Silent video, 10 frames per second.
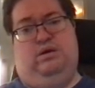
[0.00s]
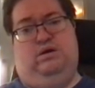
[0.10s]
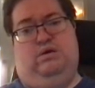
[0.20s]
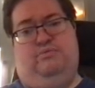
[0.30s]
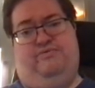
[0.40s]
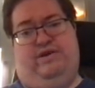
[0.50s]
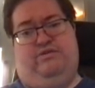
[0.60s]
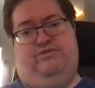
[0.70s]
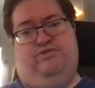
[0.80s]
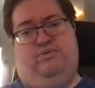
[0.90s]
Common
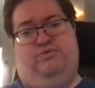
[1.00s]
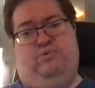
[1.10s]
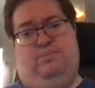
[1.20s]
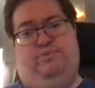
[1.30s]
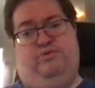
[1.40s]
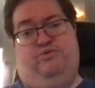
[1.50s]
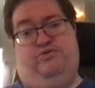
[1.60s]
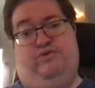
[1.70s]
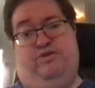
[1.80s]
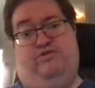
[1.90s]
factors is going to impose
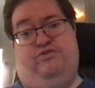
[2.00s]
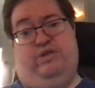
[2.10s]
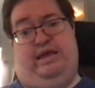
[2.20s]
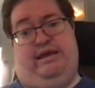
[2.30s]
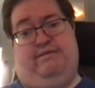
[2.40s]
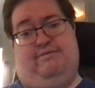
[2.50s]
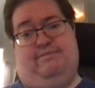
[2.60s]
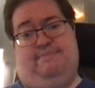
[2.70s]
restrictions on x.